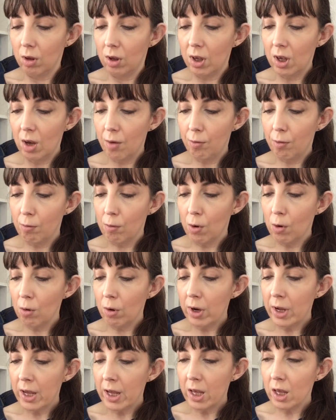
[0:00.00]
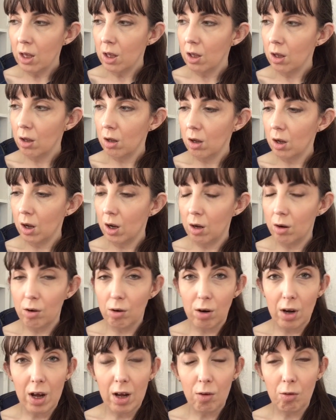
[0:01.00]
Chiavaroli. I
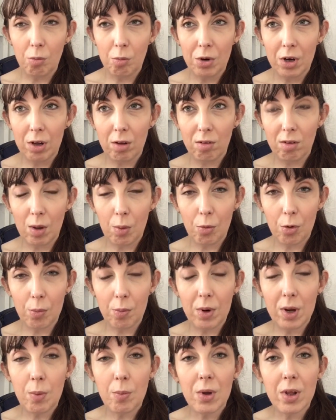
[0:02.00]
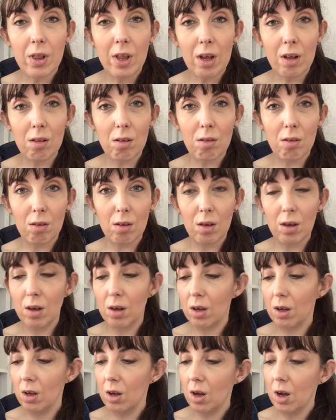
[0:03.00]
don't know how to pronounce that properly, but that's
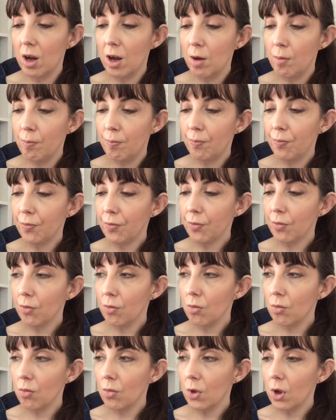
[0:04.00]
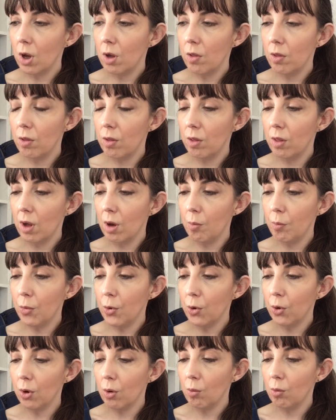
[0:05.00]
that
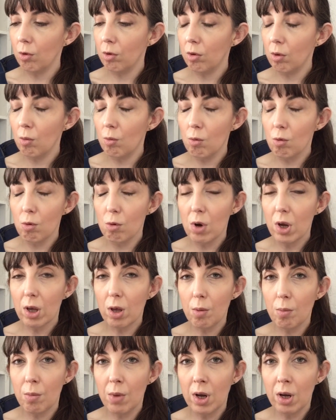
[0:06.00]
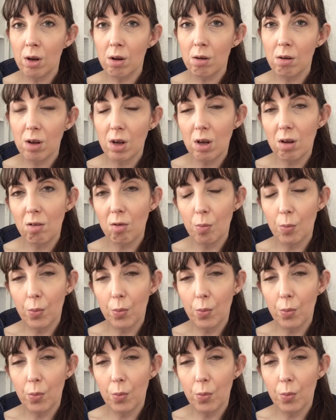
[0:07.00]
book was recommended